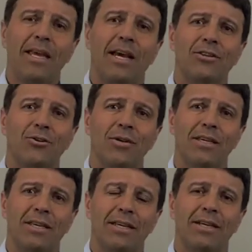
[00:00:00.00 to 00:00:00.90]

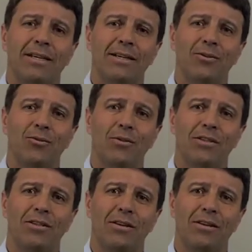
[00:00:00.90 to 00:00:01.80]
actually, who
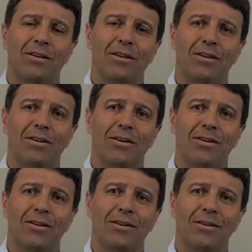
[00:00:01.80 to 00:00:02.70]
is a
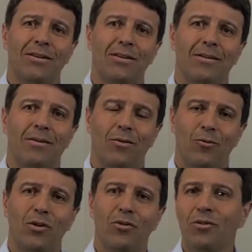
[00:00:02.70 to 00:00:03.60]

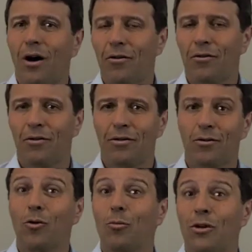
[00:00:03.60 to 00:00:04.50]
renowned author,
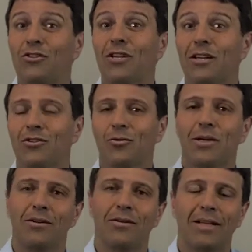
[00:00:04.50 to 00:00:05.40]
corporate sales
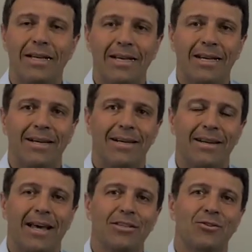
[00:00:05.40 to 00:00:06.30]
trainer,
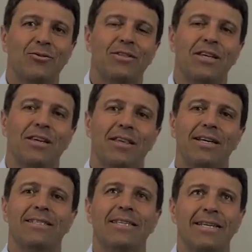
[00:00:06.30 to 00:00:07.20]
likes to say
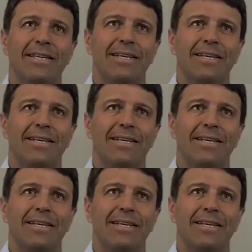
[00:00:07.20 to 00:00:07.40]
that